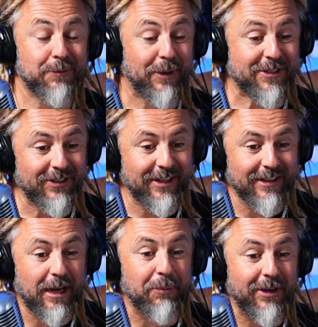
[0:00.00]

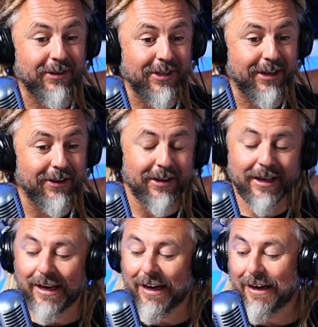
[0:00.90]
especially a couple years ago,
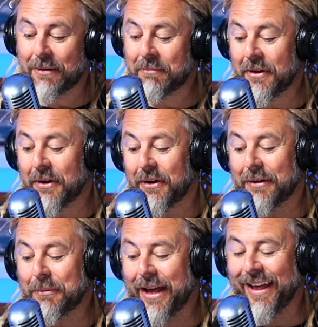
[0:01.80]

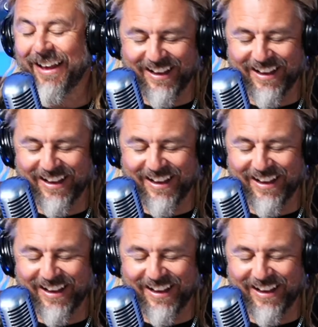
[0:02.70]
when